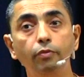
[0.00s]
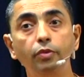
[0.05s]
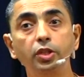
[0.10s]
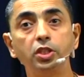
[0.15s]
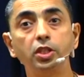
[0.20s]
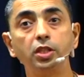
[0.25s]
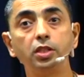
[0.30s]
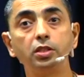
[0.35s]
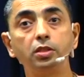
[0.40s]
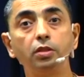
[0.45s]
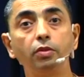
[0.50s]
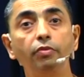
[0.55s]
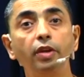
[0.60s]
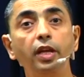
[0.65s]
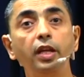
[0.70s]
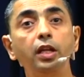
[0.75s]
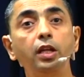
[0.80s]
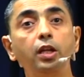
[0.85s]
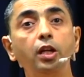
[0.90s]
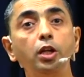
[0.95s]
which is
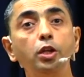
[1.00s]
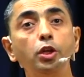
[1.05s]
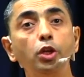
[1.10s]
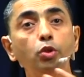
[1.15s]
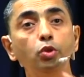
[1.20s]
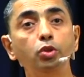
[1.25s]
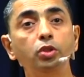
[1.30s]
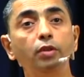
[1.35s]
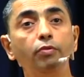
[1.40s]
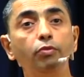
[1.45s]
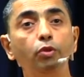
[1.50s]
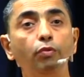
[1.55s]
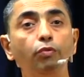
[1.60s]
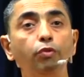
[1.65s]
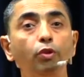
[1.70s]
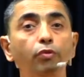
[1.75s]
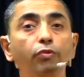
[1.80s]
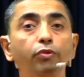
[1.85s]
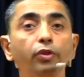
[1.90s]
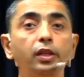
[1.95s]
very conducive to
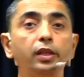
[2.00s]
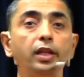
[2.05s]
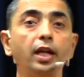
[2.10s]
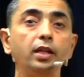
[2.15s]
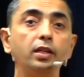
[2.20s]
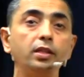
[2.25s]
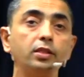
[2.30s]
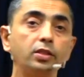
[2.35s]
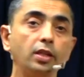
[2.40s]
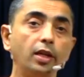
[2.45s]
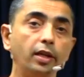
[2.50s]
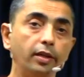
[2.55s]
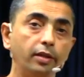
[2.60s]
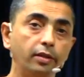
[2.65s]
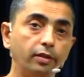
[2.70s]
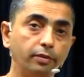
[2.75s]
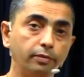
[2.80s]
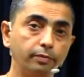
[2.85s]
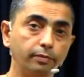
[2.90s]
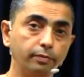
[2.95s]
fulfill that
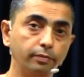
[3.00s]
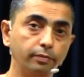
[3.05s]
desire.